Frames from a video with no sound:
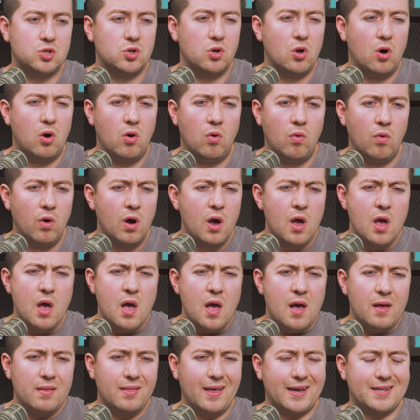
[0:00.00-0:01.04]
no
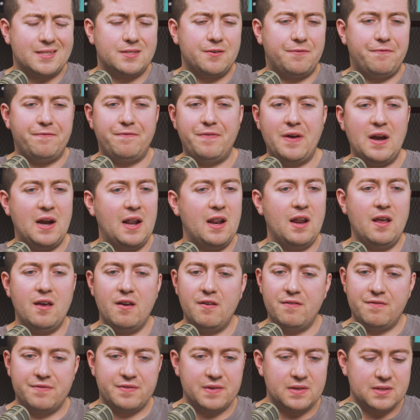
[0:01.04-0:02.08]
like
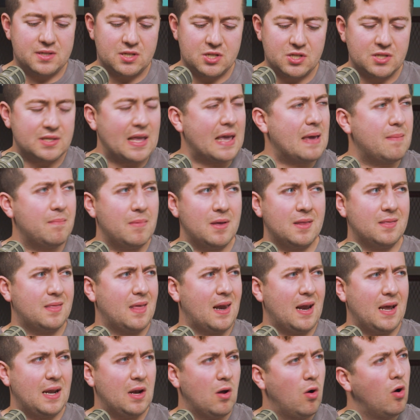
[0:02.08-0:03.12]
definitive statement that
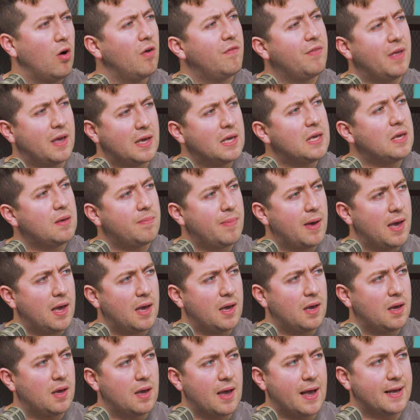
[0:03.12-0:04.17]
I know of that
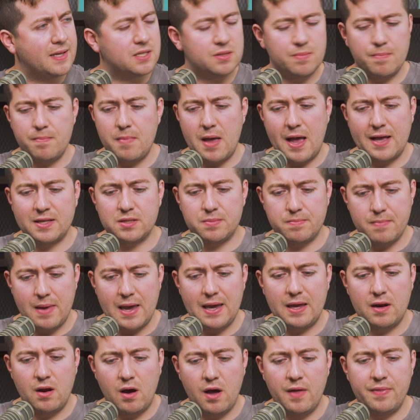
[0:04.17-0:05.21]
eBay has
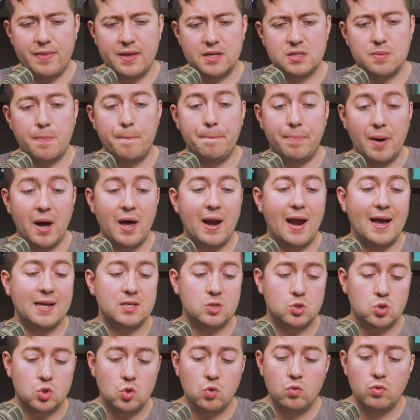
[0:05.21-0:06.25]
made on this, but I
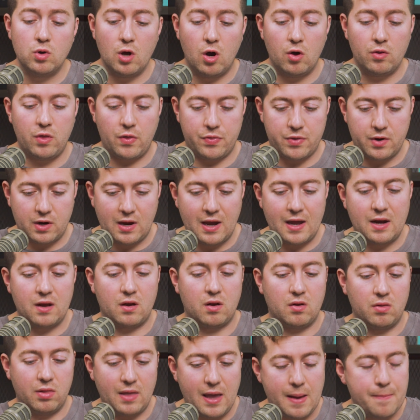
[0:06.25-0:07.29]
do know that they're kind of
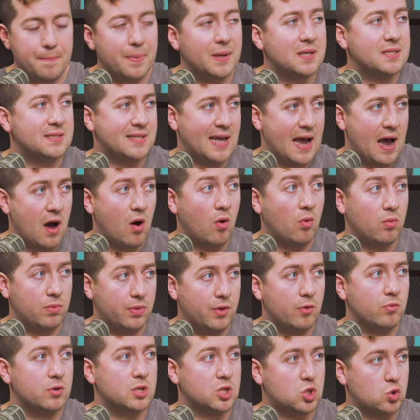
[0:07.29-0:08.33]
clamping down
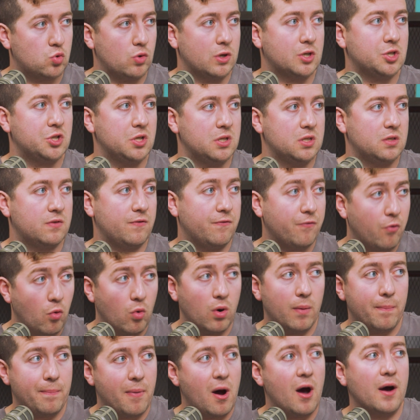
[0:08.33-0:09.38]
the restrictions
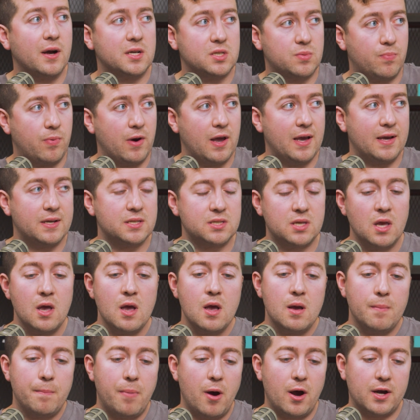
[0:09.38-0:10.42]
for box breaks,
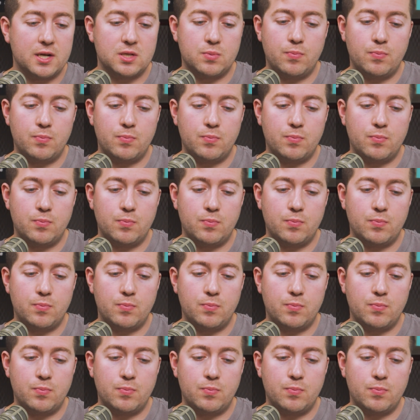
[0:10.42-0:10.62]
box